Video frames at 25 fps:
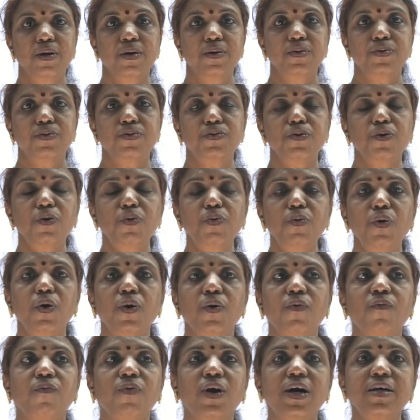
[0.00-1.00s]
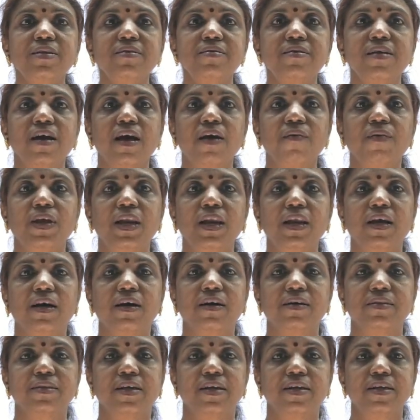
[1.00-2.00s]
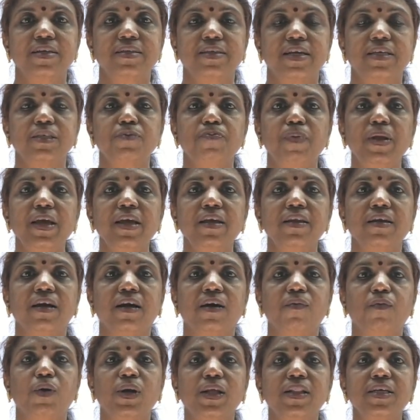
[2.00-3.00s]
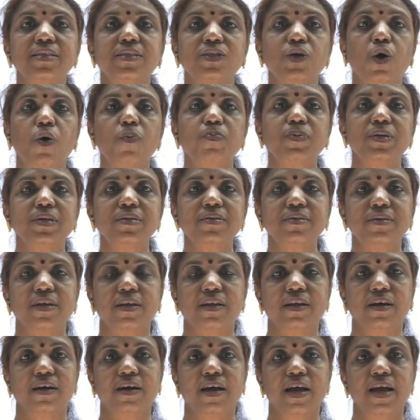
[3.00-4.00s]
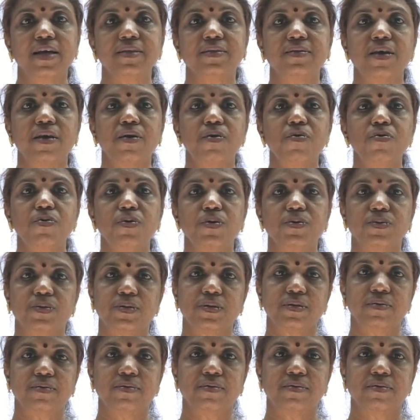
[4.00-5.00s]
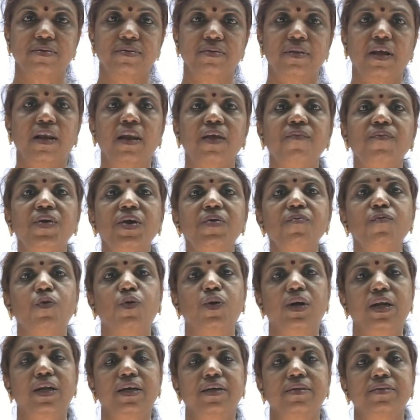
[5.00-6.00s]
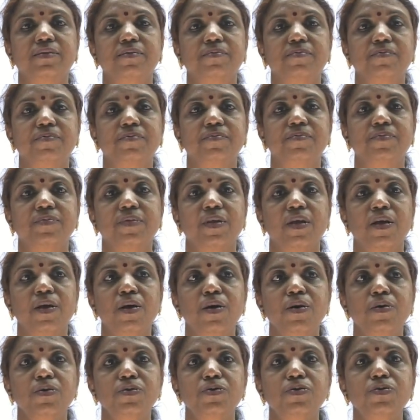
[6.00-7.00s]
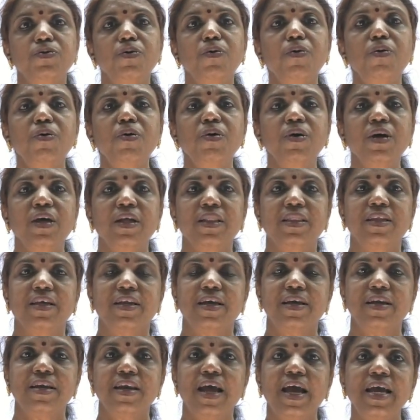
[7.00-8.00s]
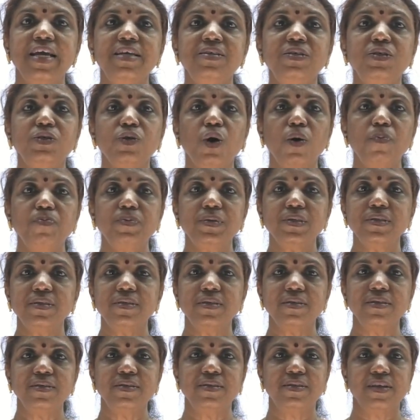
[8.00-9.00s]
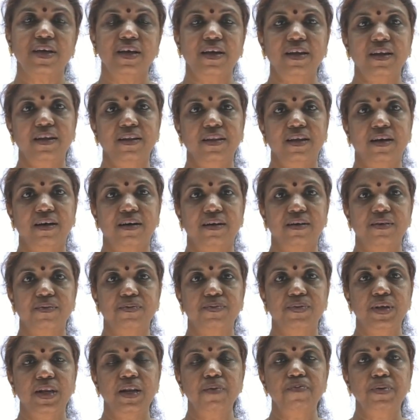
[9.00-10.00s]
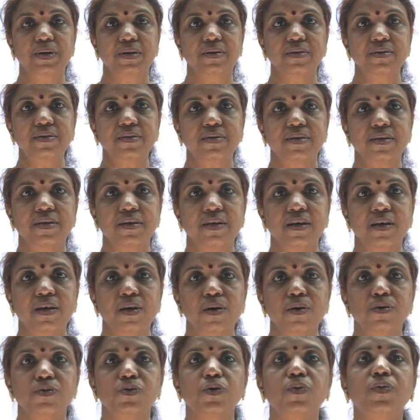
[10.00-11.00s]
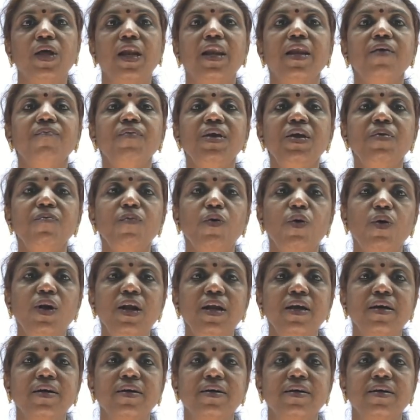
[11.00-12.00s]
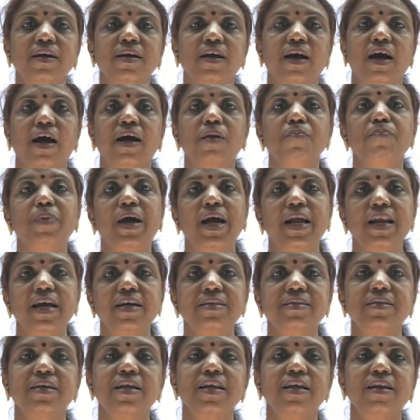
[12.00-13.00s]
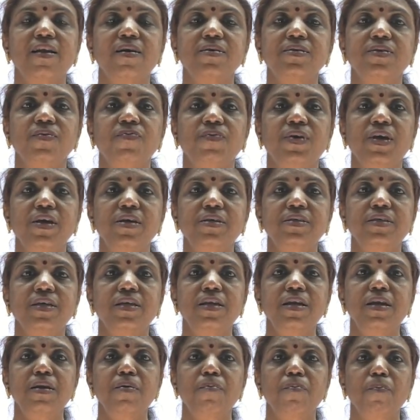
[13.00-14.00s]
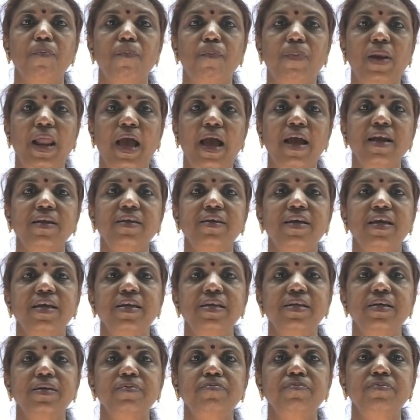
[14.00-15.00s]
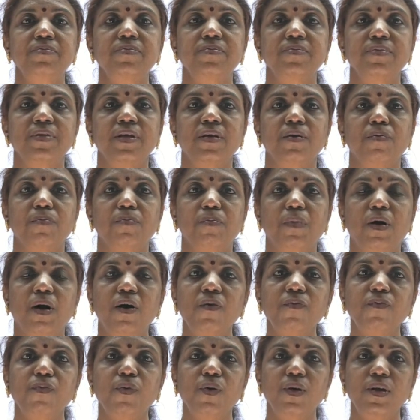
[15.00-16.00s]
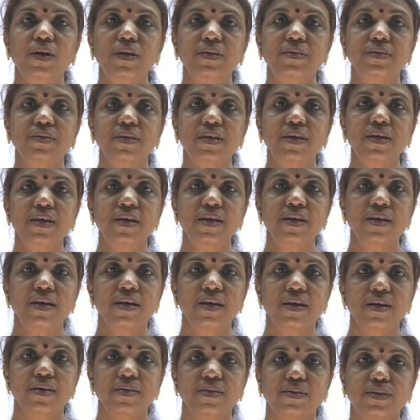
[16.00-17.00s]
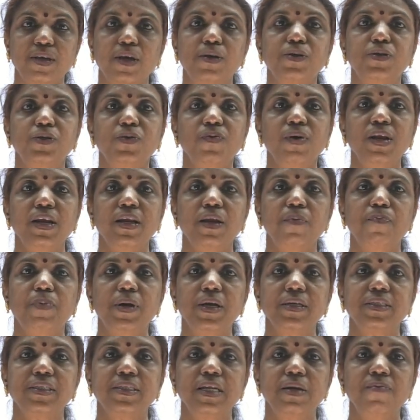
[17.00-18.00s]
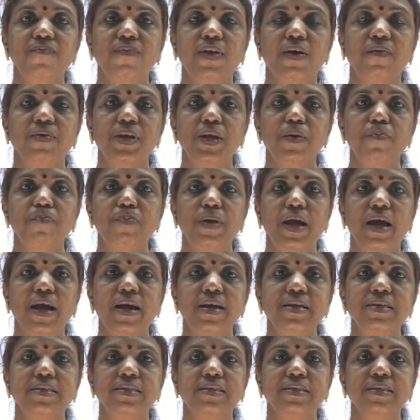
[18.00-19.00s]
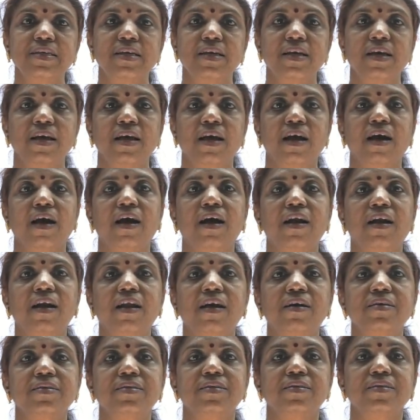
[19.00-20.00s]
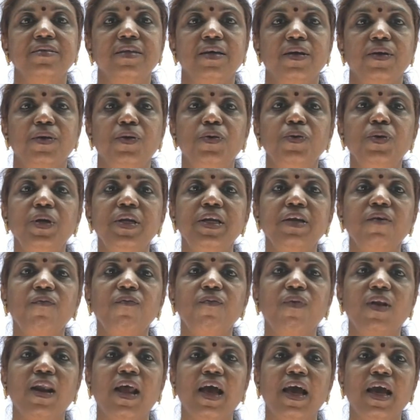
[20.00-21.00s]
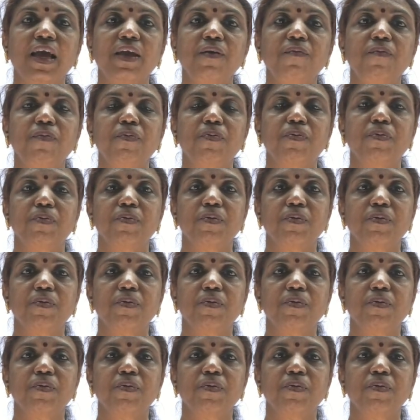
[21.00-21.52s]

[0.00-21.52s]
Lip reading: So first I will that is explain what are the chapters in SAQ questions, the living world. So there are 9 chapters is there in the syllabus. So the living world and biological classification, plant kingdom, morphology, sexual reproduction in flowering plants, and as unit of life,